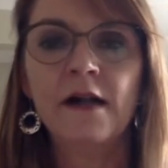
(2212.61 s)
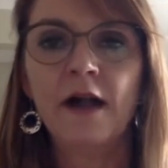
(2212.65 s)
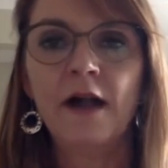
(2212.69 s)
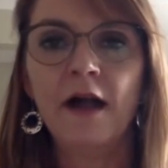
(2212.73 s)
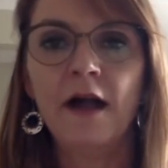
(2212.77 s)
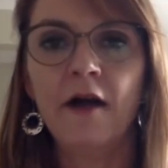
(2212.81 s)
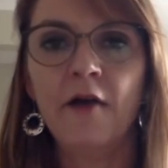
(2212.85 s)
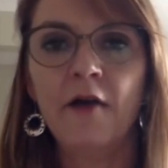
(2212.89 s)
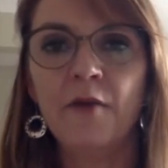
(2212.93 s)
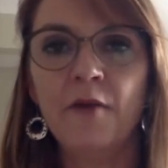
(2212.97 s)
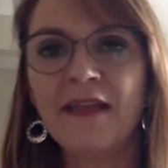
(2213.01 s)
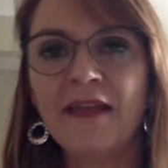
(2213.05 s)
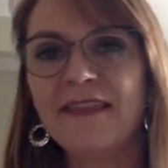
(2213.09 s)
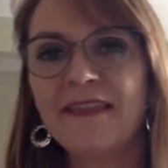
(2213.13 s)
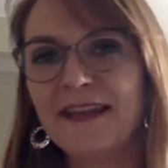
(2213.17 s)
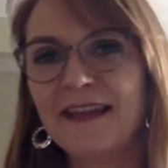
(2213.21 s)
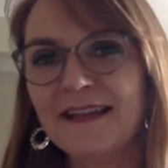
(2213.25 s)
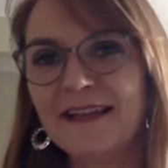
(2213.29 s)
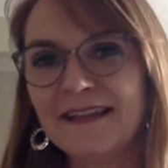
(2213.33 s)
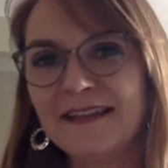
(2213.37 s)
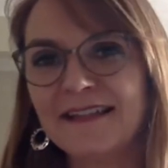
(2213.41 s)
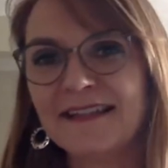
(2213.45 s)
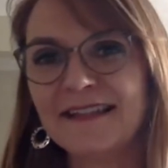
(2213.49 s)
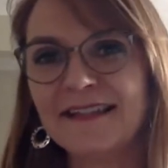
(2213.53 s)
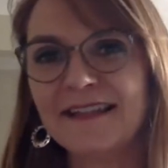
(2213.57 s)
Um, I think it
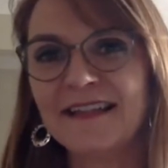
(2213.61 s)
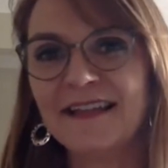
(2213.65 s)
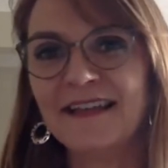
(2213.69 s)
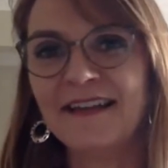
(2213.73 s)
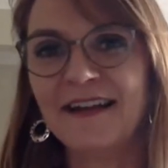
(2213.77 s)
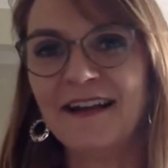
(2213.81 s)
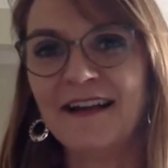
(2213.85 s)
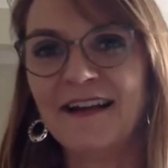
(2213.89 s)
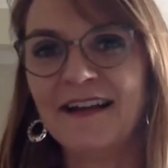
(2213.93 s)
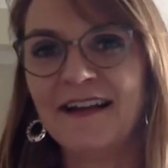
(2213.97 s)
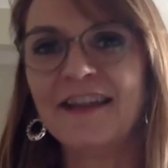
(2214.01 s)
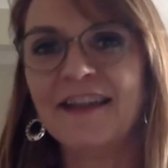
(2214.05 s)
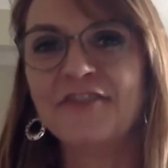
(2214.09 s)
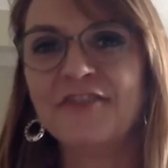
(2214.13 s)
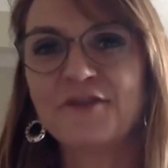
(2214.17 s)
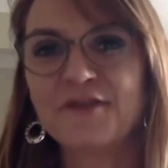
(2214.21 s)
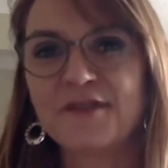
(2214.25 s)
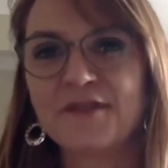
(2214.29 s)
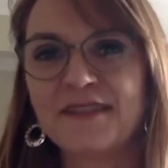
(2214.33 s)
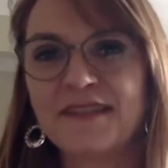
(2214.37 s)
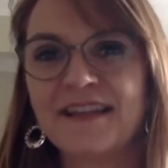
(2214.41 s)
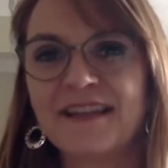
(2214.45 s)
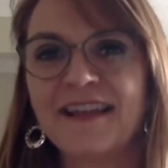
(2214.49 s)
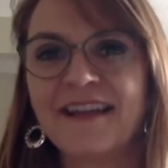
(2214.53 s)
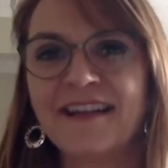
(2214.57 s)
is uh,
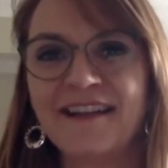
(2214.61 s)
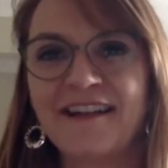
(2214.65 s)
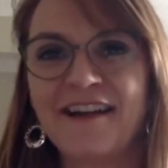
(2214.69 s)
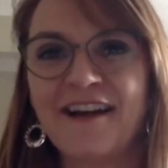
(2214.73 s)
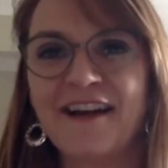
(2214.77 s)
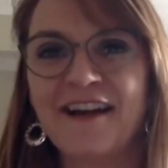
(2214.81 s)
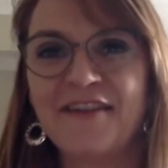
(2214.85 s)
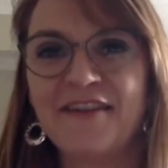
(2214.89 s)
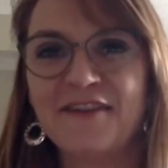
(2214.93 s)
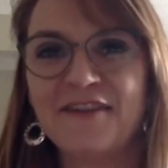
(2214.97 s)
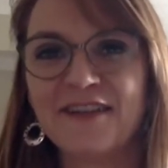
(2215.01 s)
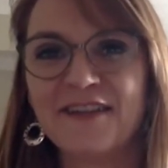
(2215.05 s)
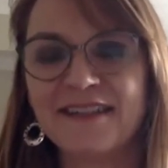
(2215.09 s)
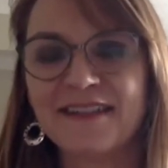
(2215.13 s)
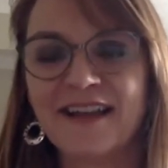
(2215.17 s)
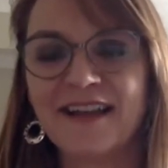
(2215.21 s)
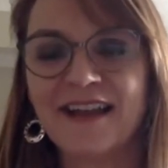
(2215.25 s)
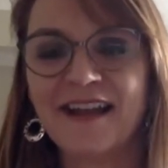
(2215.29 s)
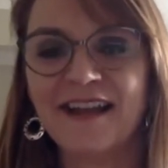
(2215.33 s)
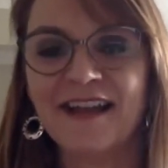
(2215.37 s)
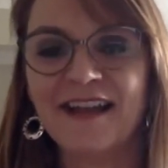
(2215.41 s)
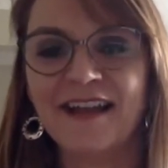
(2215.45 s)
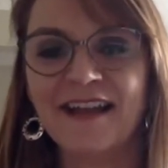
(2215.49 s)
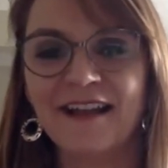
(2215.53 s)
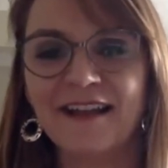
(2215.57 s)
interesting and kind of
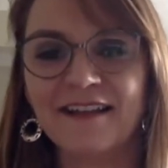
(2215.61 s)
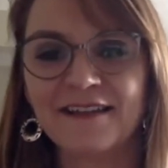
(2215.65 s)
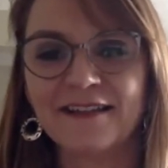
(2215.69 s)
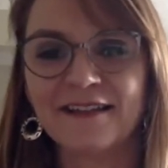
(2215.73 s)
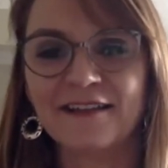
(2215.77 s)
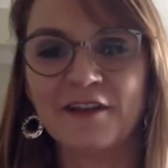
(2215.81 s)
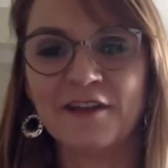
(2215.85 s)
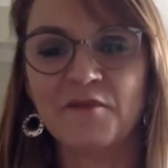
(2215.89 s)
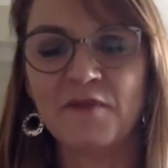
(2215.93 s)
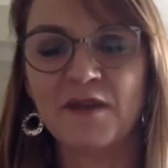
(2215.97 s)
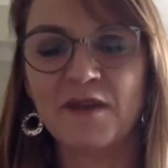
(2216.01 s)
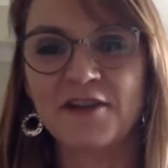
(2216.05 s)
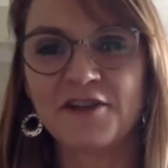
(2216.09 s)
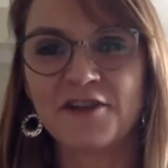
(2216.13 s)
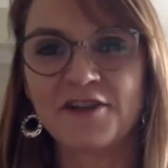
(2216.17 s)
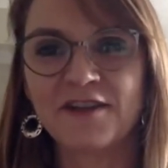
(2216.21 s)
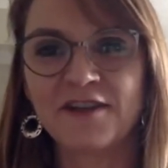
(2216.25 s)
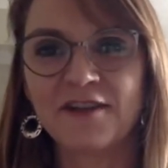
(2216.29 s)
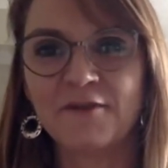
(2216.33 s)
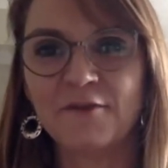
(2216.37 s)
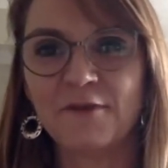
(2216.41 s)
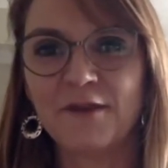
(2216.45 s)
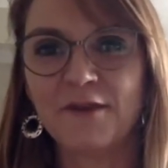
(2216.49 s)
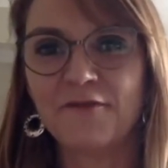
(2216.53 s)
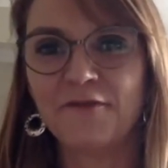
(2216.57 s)
exciting. As Lynn
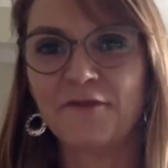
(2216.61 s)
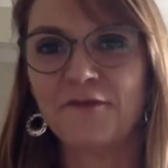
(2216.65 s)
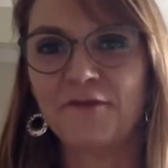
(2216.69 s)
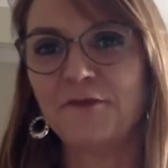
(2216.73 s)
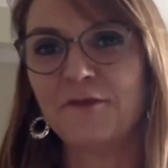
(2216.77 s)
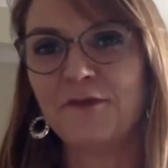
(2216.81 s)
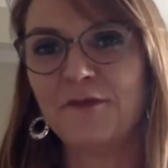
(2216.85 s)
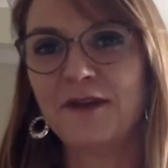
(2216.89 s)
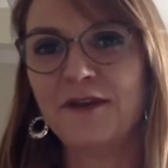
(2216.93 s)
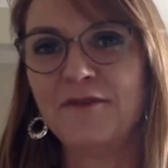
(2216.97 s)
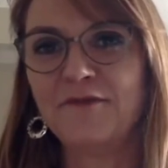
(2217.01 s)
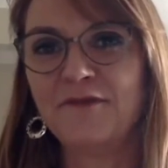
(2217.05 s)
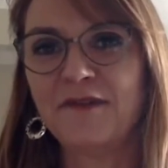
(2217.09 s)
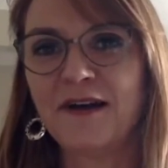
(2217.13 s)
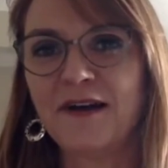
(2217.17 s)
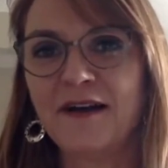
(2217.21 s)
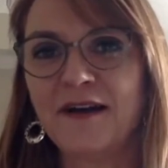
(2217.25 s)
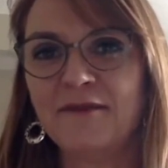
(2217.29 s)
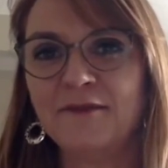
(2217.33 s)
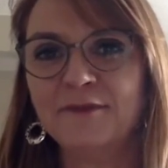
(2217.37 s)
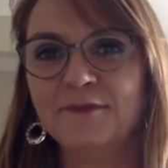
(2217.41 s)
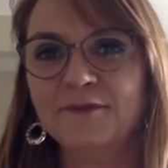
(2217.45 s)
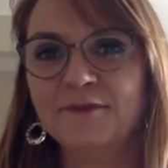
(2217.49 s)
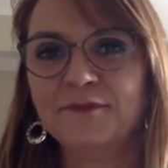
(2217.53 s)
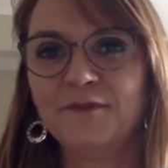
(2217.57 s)
mentioned, we've we've
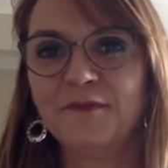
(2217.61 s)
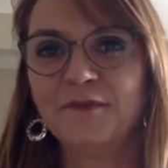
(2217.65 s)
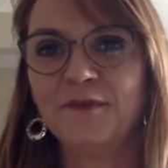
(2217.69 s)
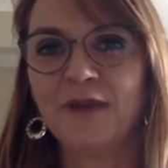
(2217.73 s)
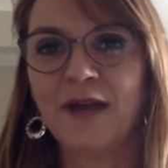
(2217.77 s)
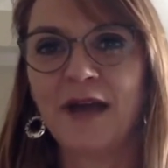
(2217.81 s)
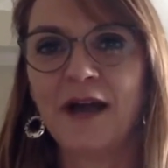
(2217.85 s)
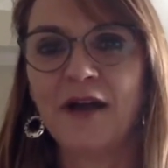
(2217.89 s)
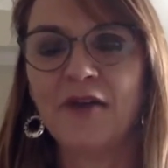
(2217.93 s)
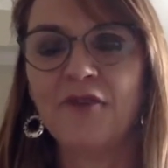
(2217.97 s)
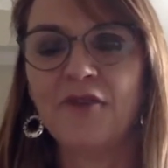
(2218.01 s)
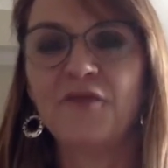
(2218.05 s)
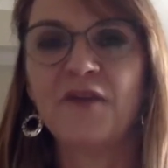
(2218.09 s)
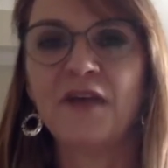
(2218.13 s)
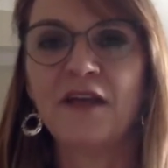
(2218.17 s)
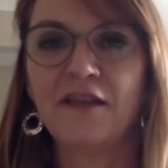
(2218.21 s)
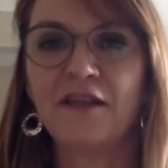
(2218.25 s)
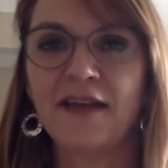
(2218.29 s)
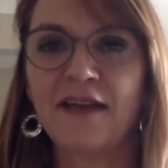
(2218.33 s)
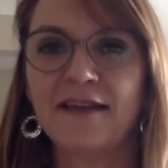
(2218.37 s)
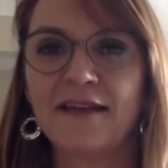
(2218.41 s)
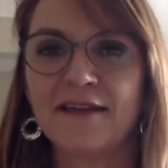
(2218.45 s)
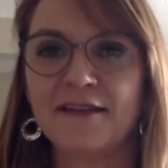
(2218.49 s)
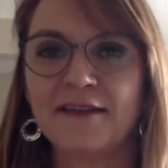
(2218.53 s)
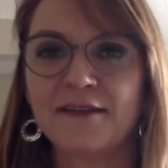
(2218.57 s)
um, uh, felt
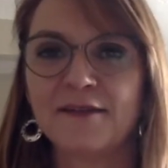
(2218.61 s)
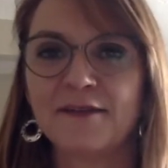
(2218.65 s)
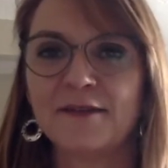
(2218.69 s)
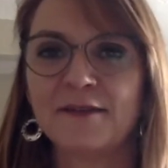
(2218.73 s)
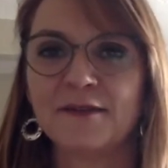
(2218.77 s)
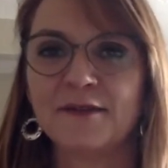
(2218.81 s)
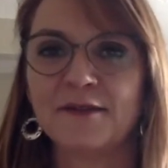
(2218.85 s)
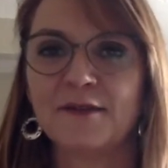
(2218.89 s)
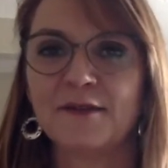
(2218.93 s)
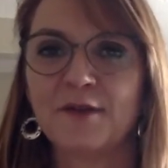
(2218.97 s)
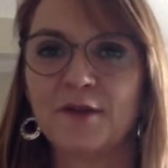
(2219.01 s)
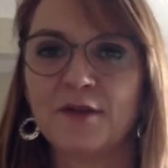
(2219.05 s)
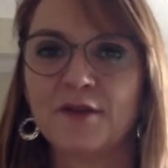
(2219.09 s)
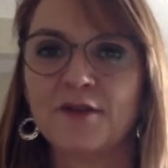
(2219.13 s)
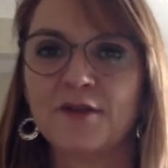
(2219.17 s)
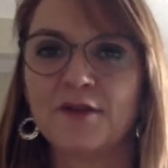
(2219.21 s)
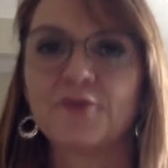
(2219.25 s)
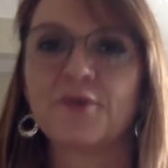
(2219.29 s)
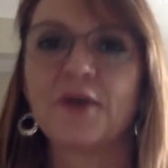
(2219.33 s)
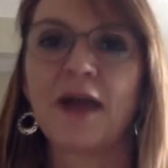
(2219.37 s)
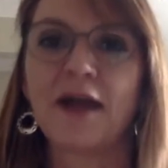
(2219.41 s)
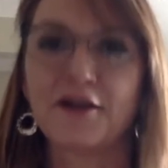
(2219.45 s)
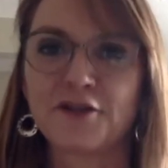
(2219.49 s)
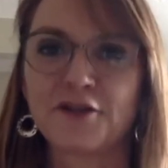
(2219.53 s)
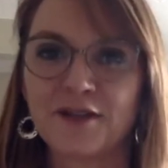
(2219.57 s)
like this is the
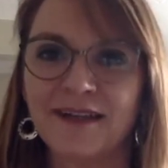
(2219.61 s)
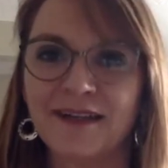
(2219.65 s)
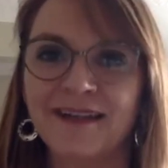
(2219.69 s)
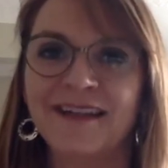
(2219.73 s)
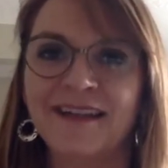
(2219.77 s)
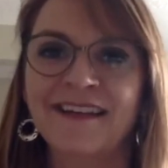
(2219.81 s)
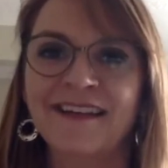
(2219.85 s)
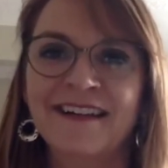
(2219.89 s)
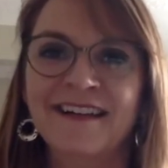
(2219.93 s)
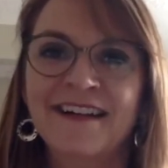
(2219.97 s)
direction